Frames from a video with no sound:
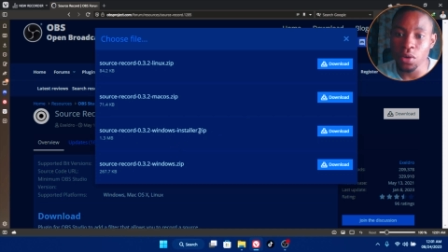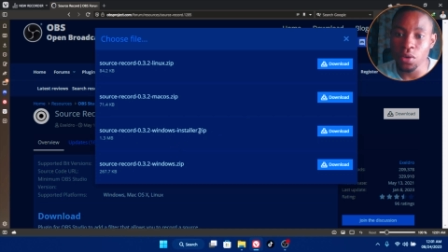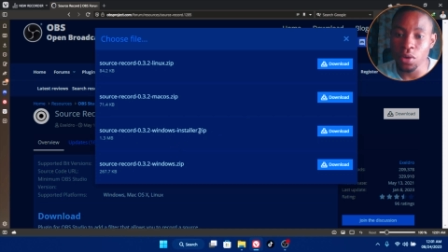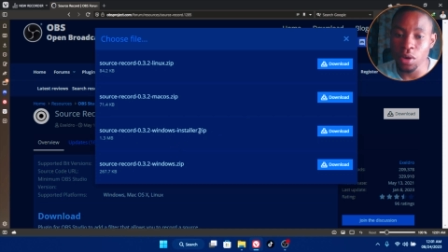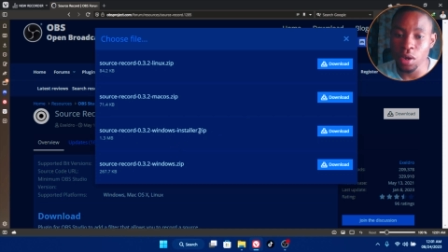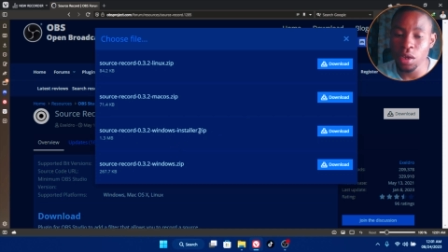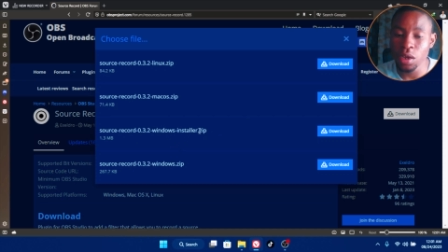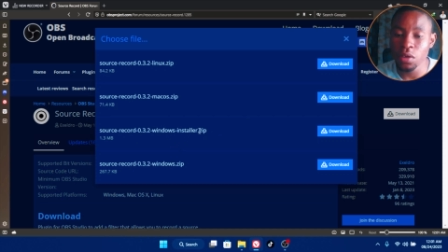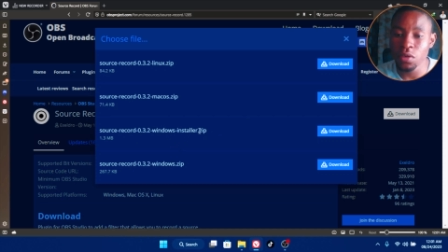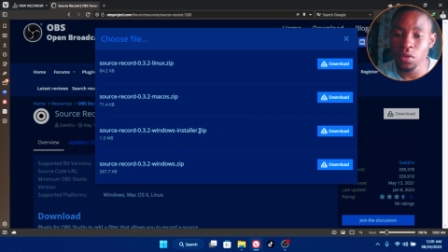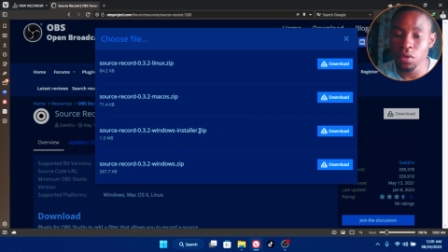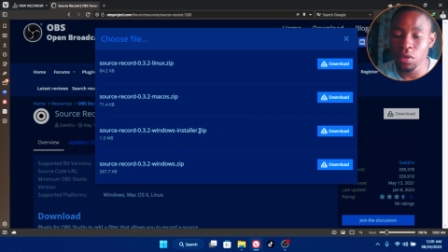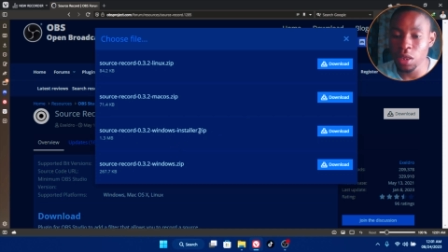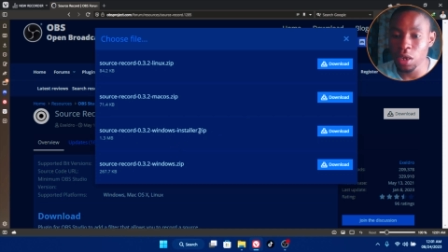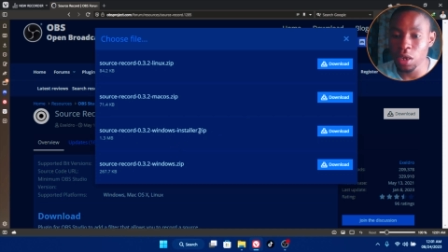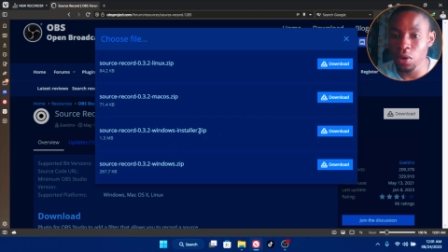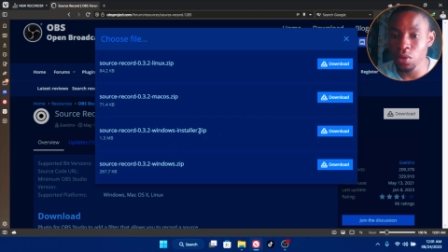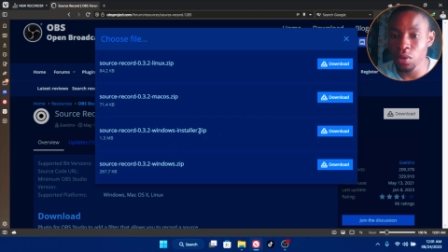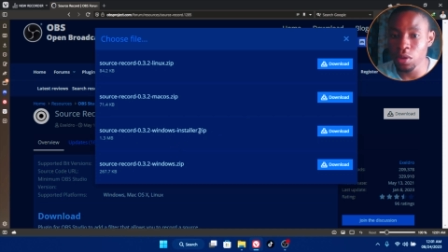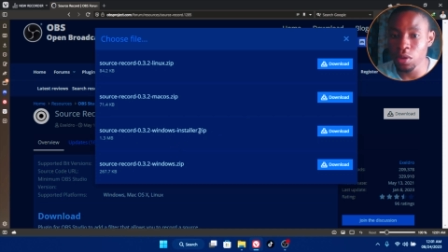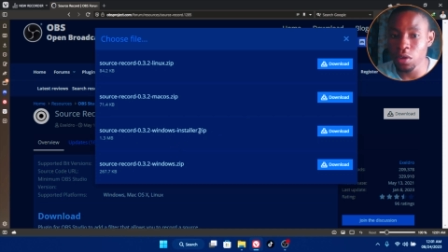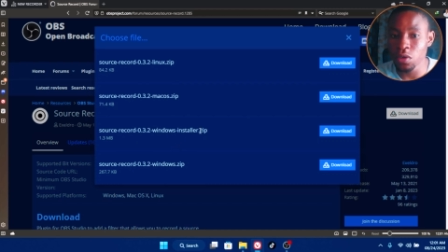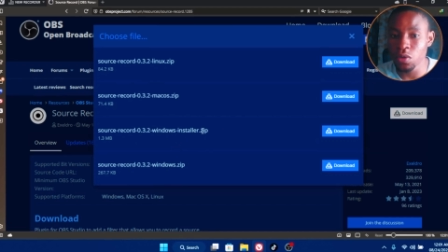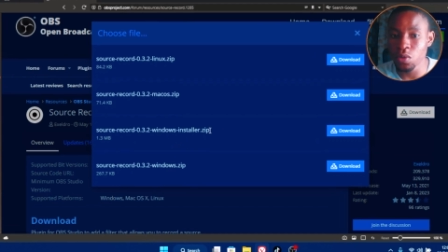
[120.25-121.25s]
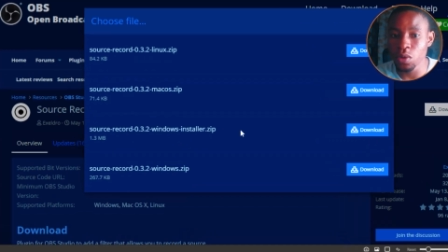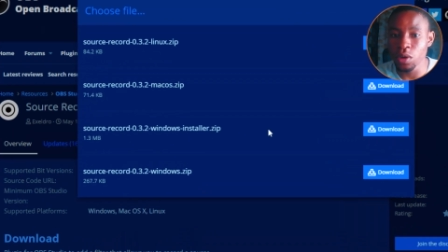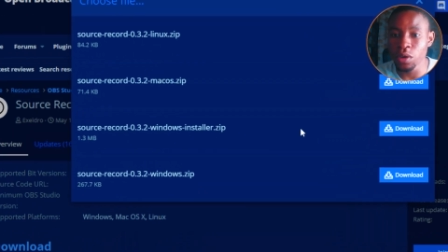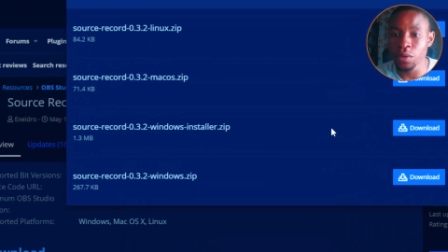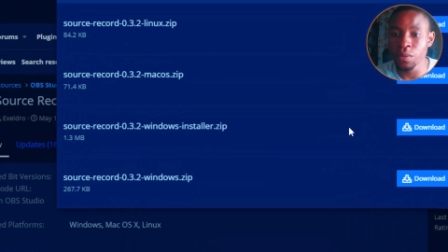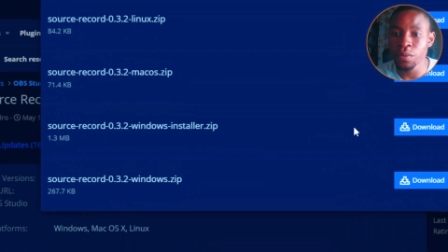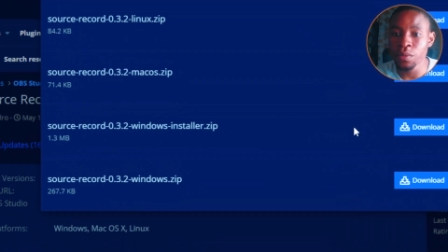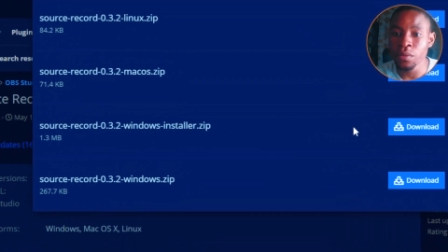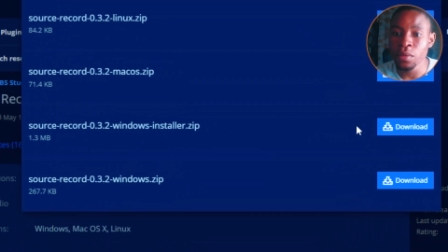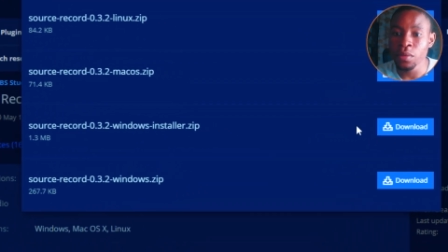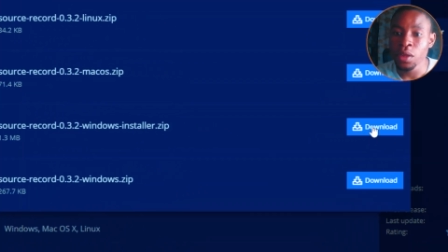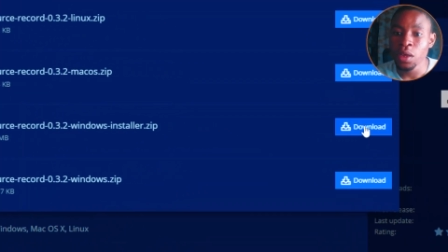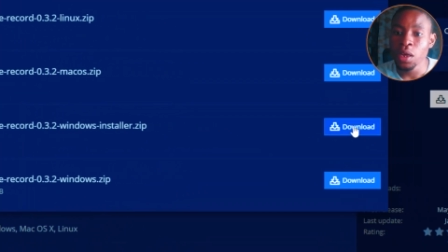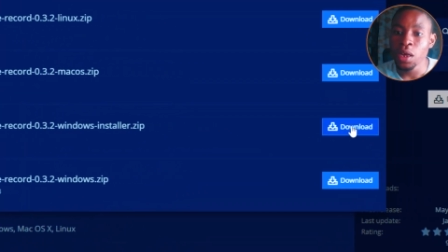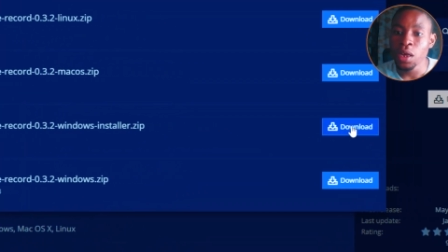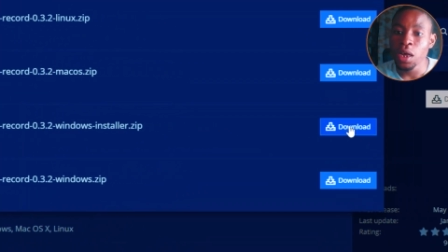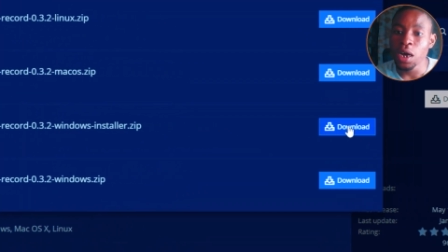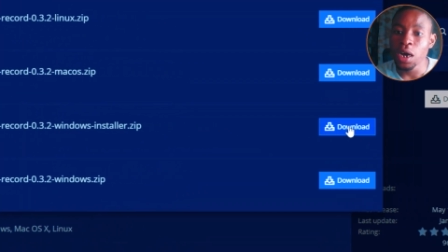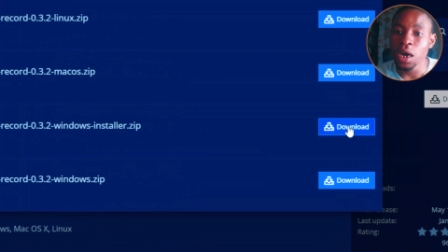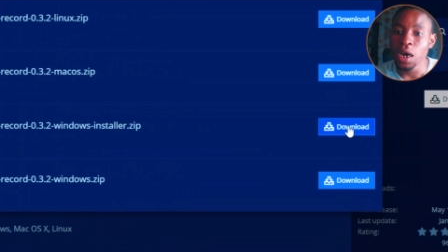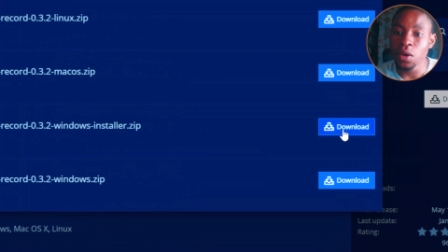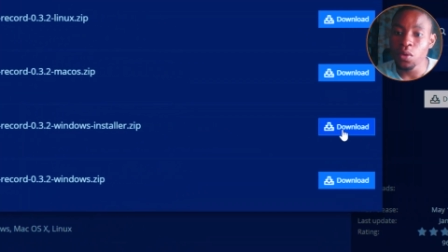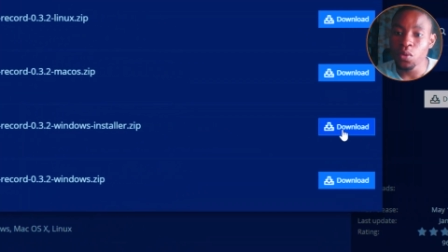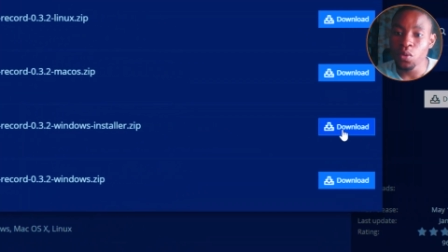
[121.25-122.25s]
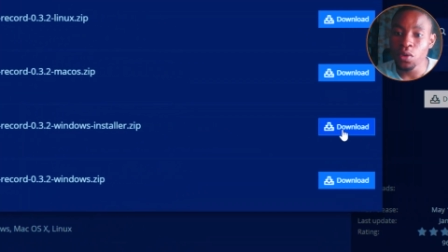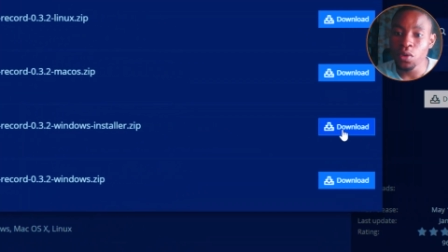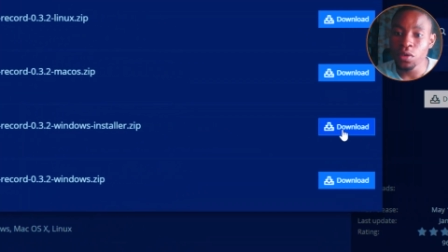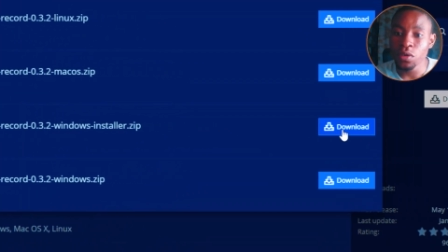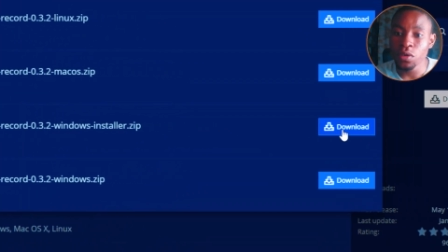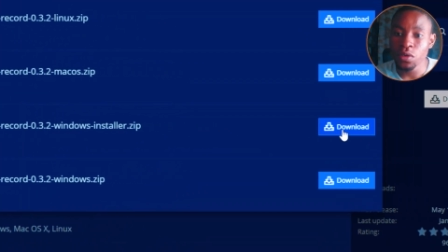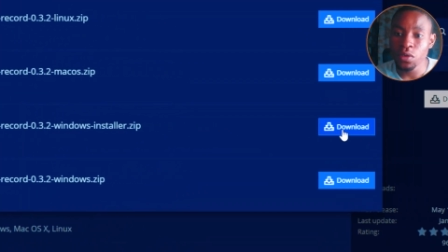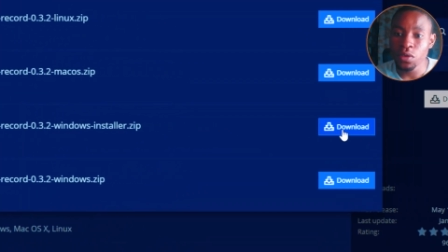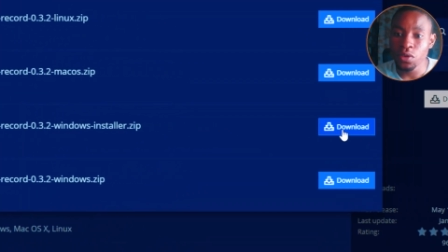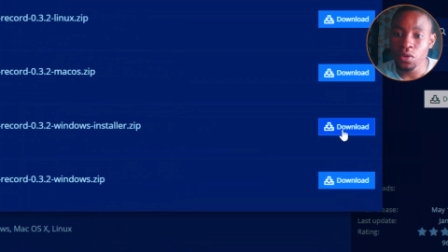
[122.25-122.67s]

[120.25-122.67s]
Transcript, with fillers: Okay, so download this one, and once